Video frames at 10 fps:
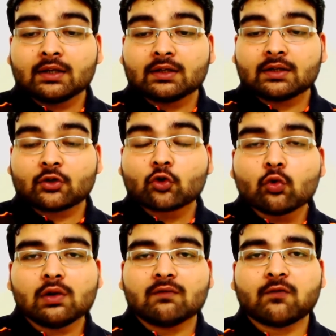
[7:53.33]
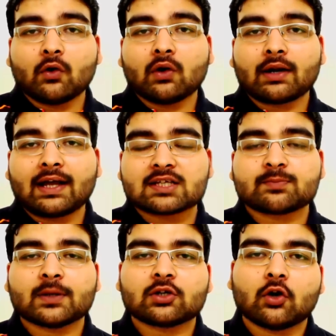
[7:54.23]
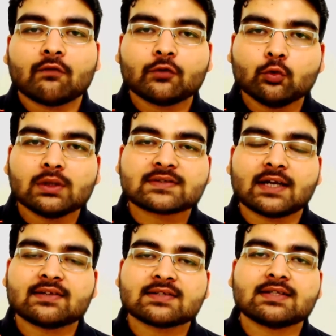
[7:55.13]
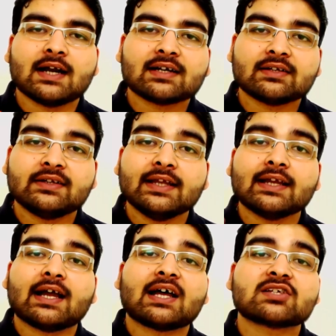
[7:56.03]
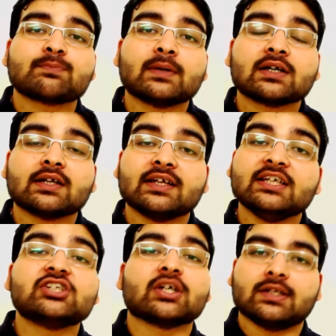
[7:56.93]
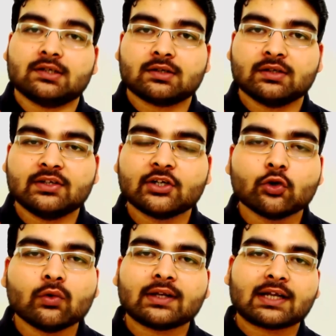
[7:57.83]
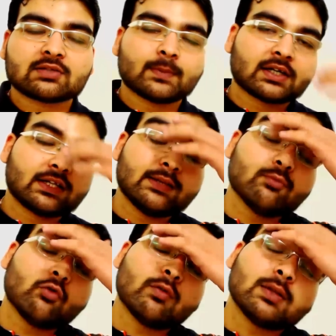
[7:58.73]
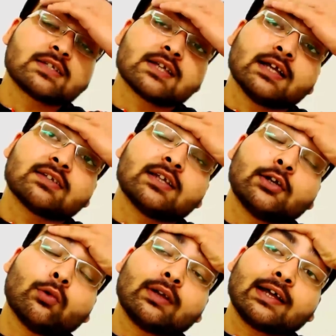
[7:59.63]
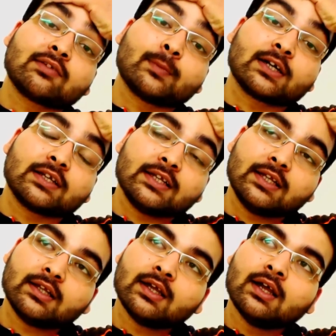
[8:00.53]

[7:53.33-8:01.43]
rule for aspect of dual signs is that they aspect each other. They don't aspect the movable signs, they don't aspect the